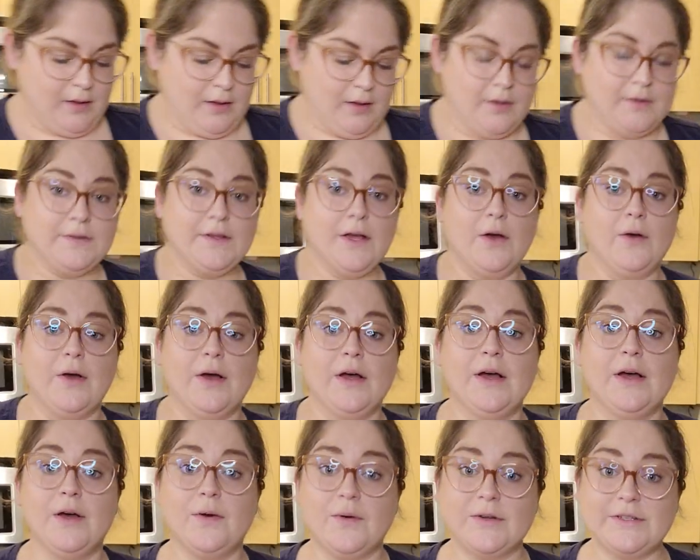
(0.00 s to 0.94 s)
So,
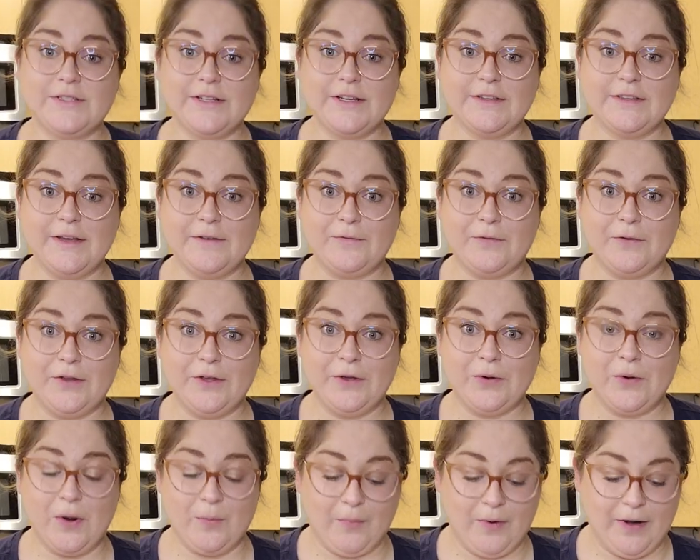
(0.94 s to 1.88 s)
once you get that fully
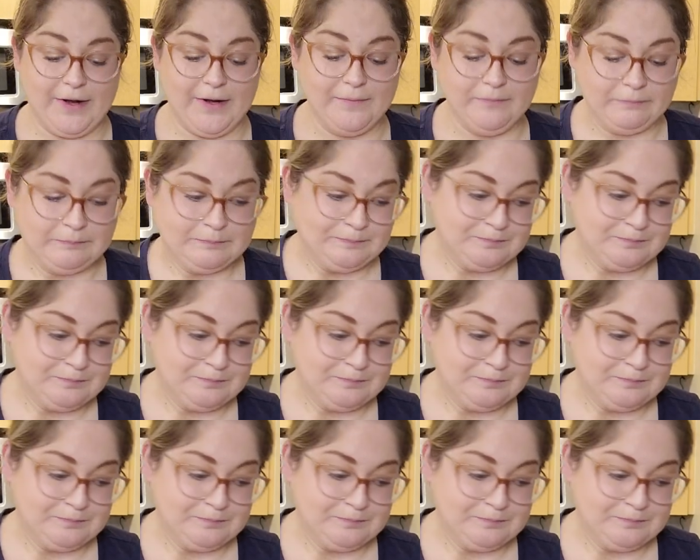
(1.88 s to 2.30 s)
incorporated,